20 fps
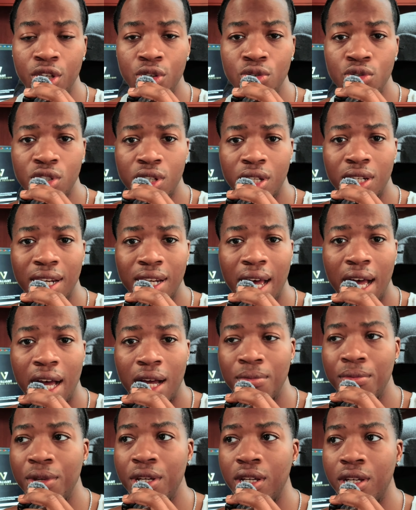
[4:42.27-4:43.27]
You should
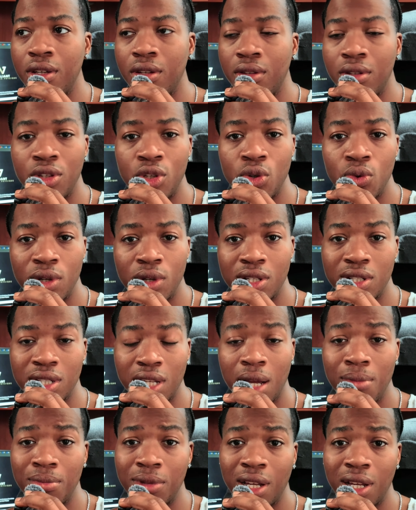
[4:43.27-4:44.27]
not be doing the
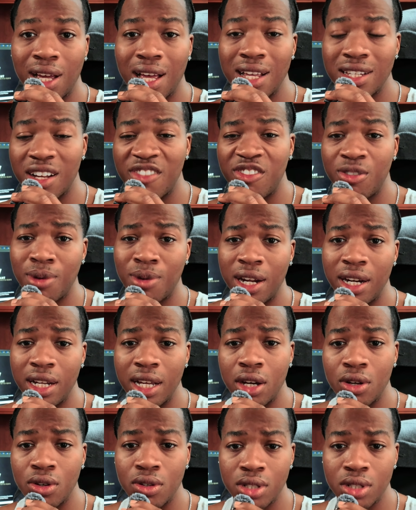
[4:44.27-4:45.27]
same thing as
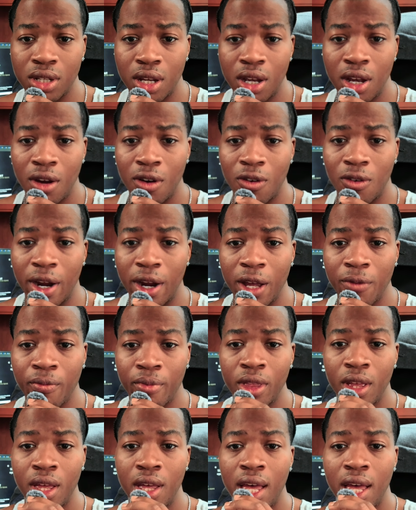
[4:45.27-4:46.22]
everybody else, right?